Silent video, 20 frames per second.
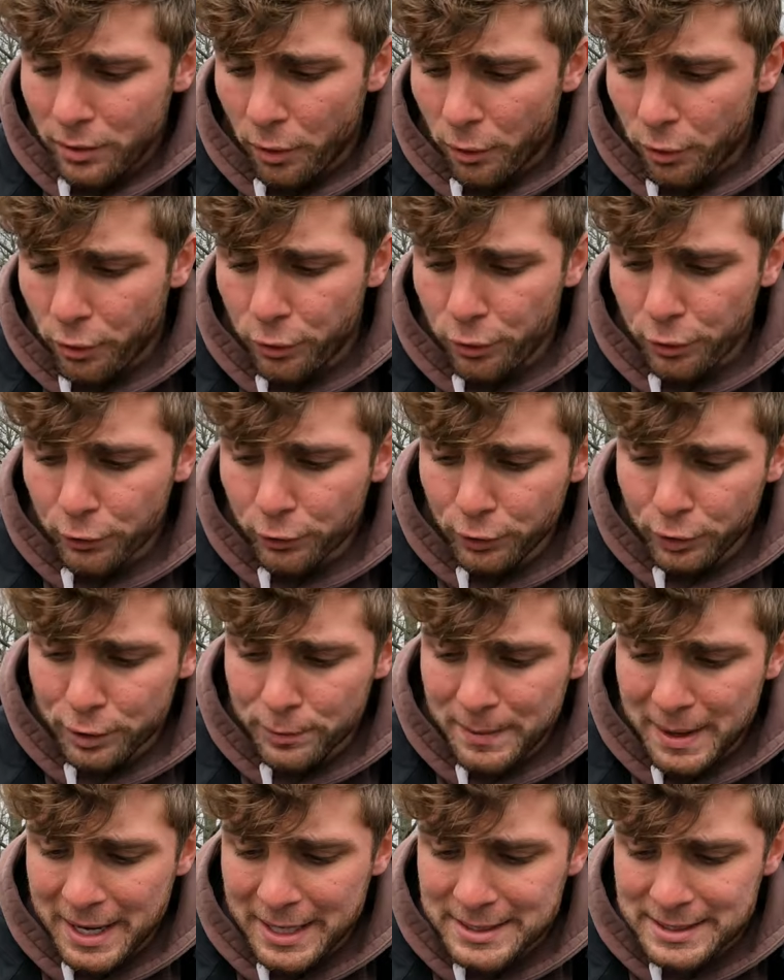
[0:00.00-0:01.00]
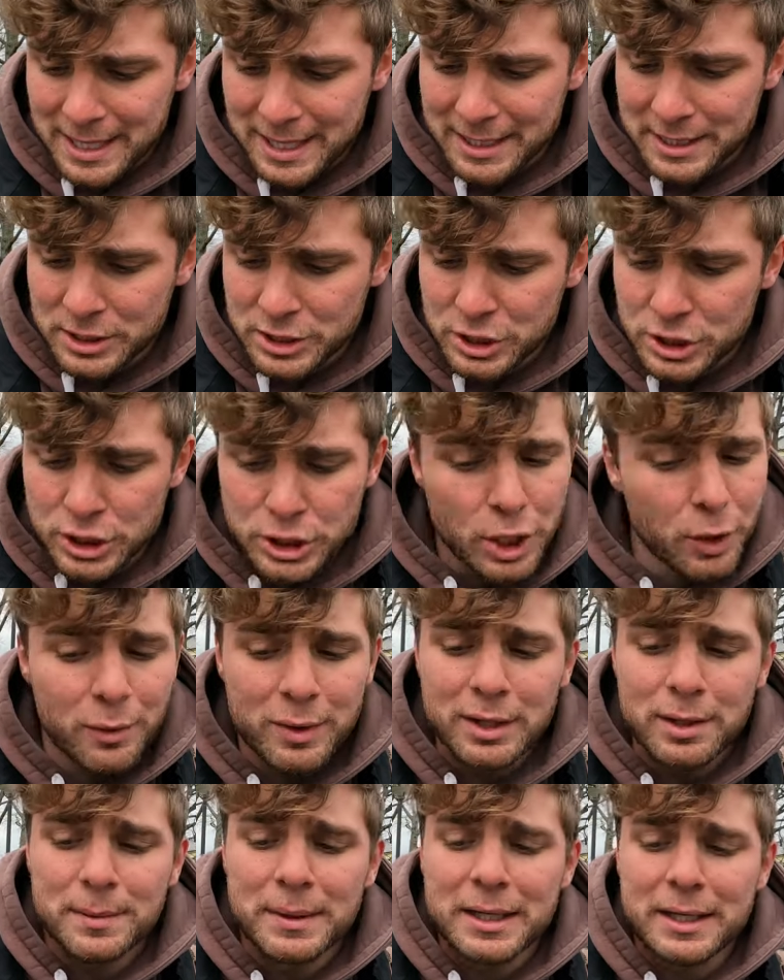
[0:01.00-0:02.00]
The third Mantine is
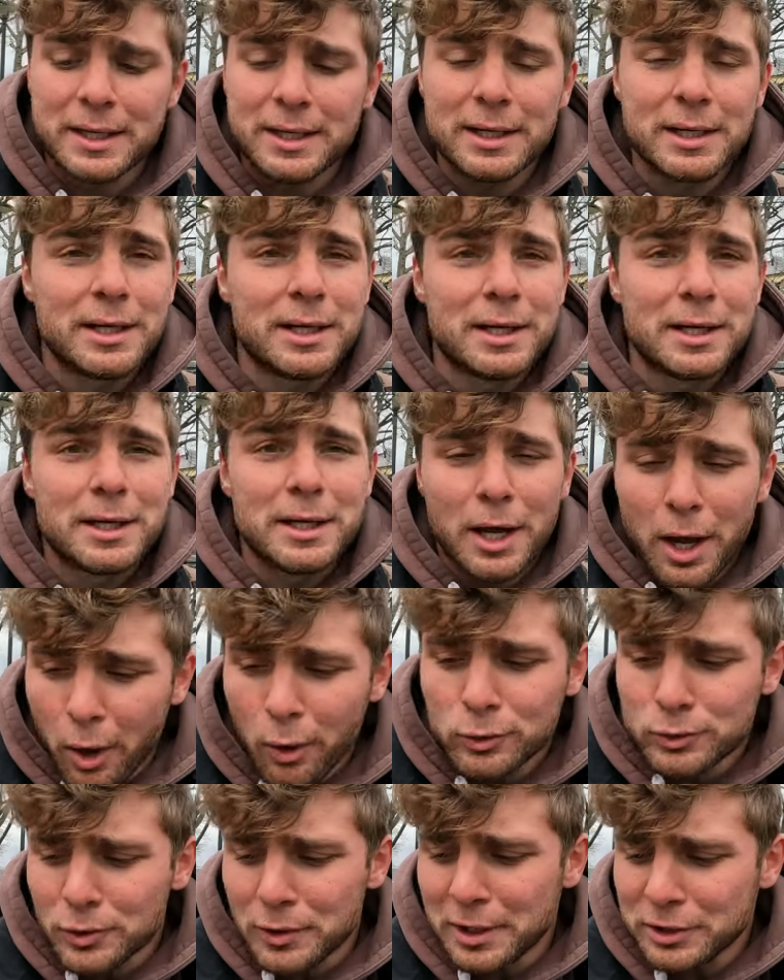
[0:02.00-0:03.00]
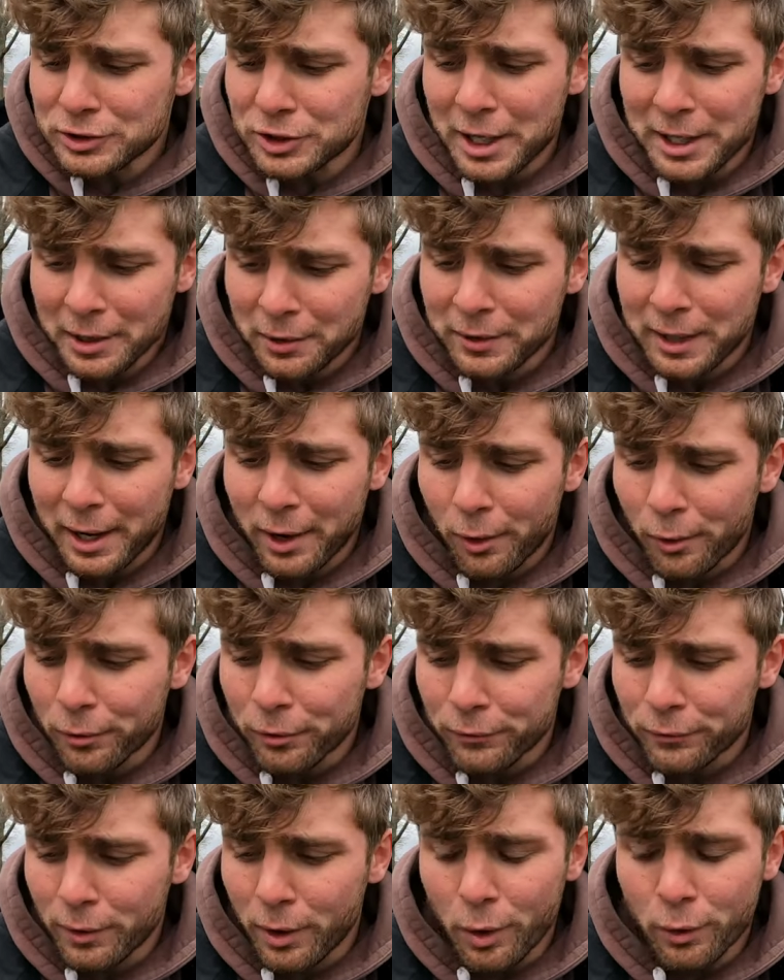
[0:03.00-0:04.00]
going to be also shiny. Okay, all
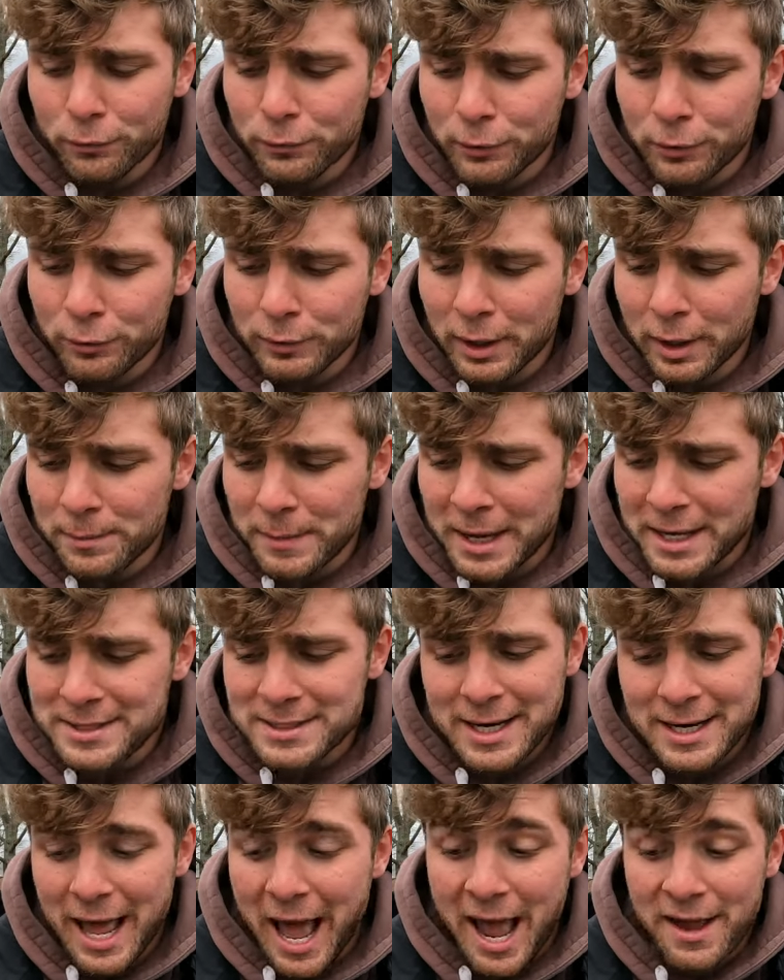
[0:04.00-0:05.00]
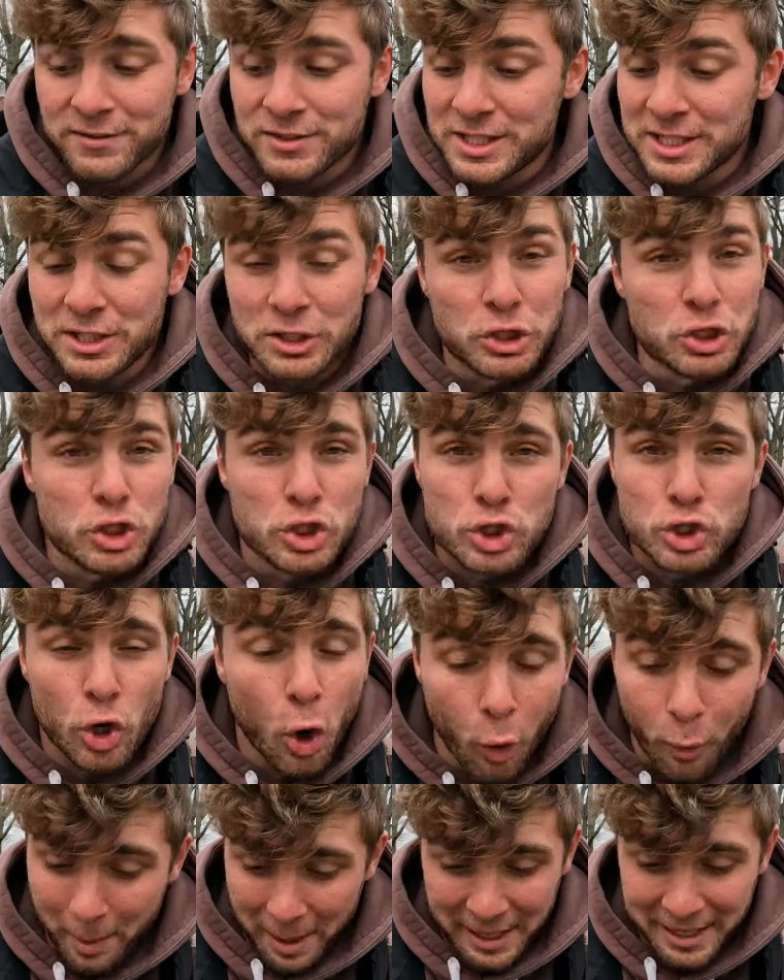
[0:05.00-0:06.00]
over 3 on Mantan. I've seen
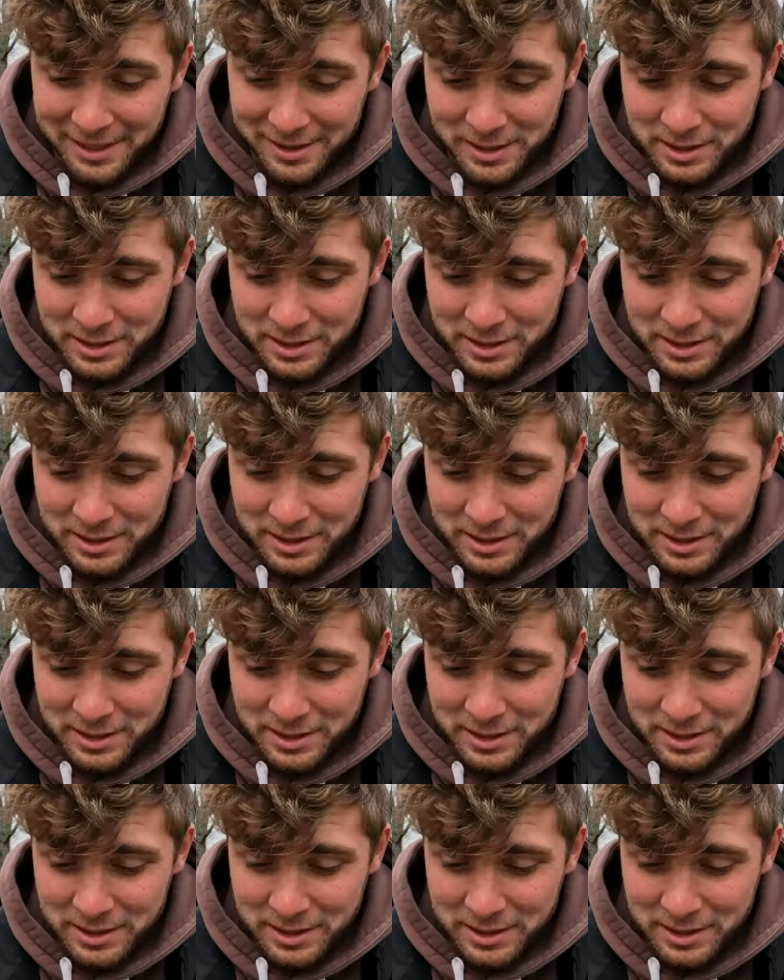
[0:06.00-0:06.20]
so many